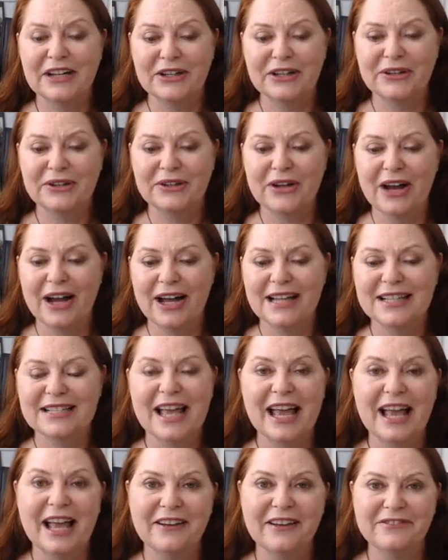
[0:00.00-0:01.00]
you guys
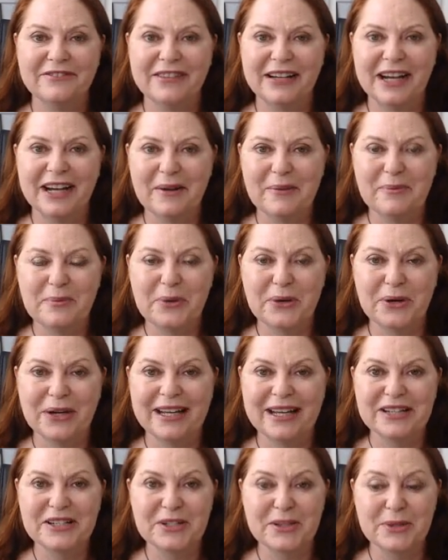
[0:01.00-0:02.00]
have put
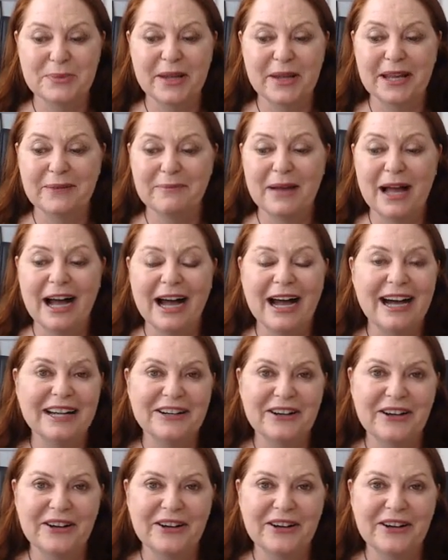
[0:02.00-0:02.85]
into being part